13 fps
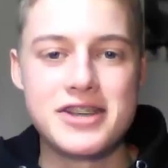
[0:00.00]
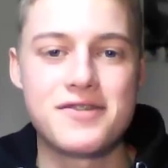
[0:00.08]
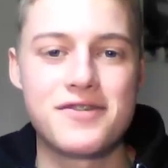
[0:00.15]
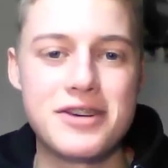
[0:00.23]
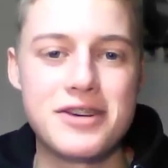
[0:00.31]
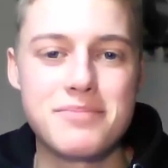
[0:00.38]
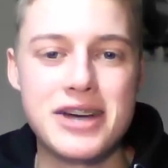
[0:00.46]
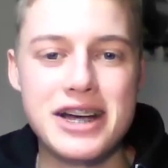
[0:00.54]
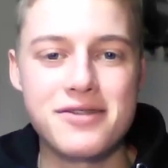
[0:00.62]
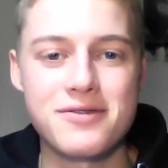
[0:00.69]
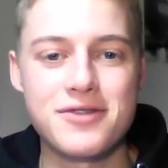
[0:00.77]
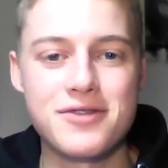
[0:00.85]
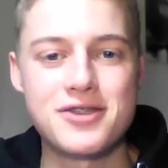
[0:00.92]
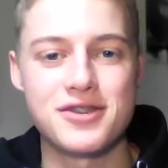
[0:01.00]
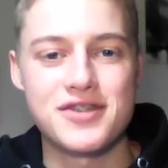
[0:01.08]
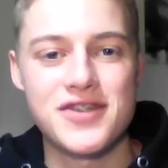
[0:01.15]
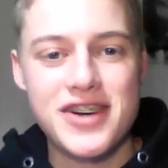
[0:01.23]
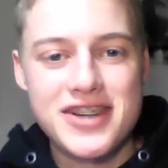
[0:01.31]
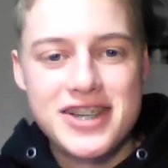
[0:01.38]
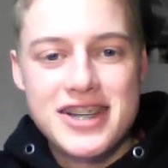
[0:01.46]
This is Fred Beck from Fred
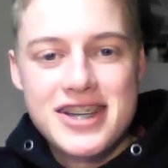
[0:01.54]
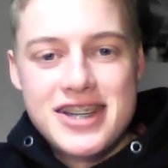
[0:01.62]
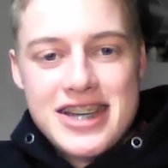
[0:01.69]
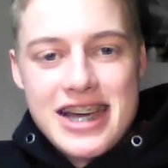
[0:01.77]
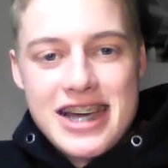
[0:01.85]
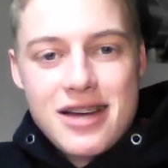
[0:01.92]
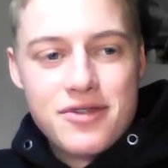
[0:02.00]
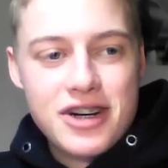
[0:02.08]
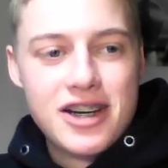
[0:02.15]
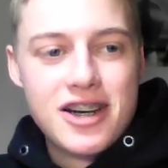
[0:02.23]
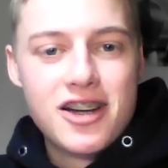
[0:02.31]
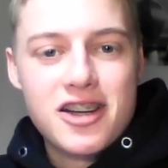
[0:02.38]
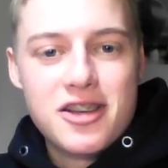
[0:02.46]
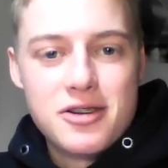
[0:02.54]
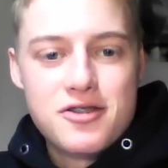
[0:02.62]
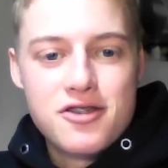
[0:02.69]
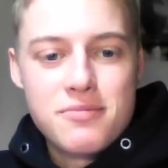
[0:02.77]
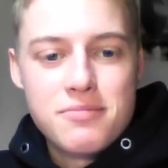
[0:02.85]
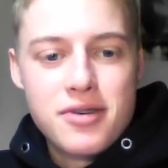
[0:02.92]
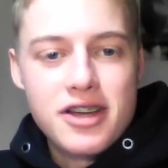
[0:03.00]
Talks Fighting. Today, I'm very lucky to be
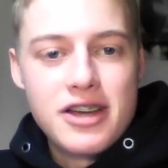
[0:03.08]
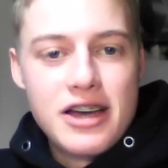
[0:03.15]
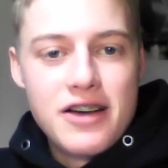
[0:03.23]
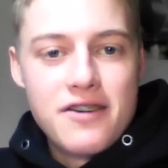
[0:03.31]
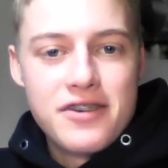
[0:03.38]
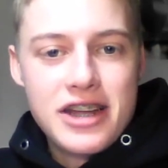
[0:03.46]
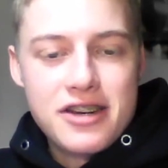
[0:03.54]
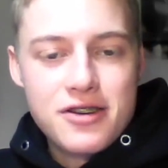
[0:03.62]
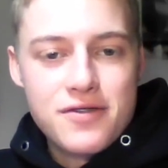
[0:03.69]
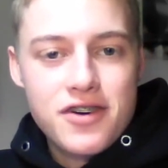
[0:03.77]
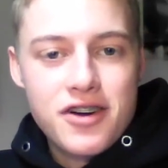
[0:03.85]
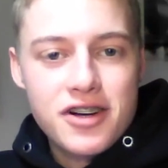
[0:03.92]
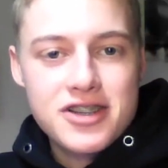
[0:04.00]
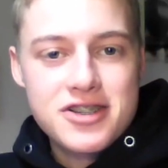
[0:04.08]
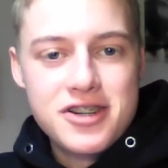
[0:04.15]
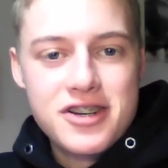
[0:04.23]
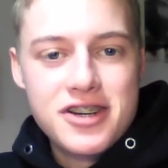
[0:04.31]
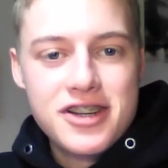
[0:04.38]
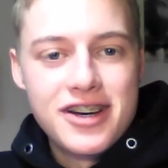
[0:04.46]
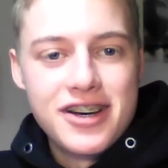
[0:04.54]
joined by Fernando Vargas
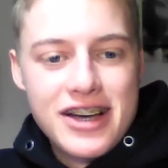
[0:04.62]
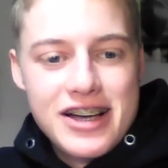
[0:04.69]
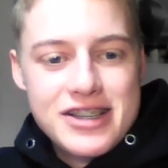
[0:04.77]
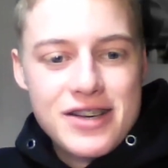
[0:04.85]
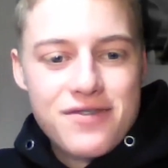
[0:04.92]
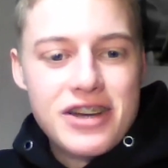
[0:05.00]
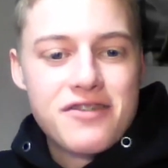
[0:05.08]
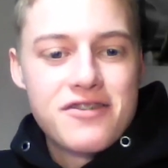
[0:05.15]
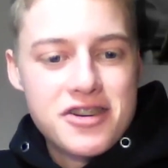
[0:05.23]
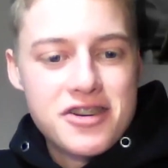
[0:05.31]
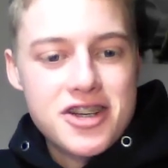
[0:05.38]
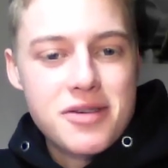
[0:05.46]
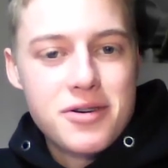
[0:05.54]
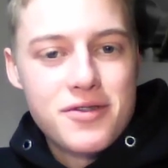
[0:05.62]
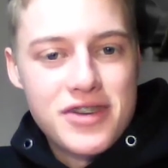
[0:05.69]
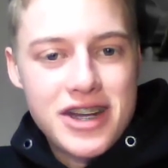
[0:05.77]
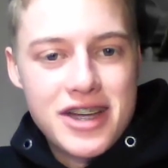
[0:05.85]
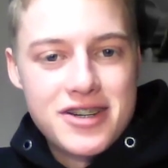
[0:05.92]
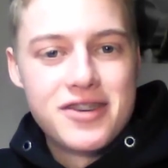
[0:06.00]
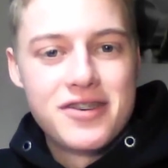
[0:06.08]
Jr. So thank you very much for coming on,
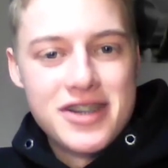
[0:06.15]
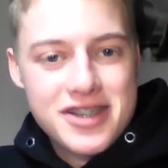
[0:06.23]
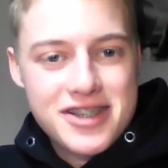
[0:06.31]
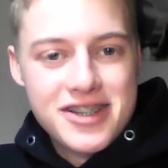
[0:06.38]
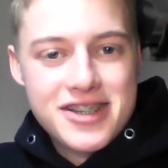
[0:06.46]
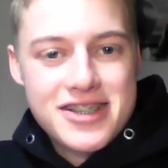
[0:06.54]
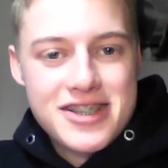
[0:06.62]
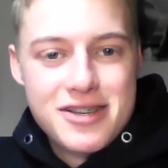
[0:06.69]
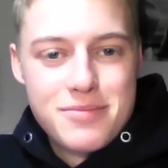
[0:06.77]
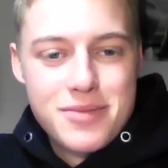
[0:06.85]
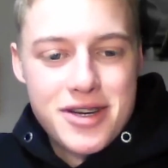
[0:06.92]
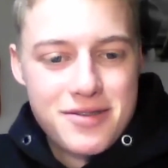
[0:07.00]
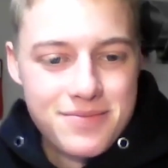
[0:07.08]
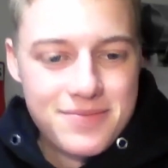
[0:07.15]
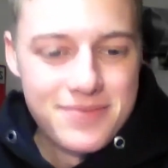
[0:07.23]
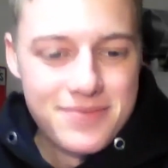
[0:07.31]
Fernando. It's good to see you, mate.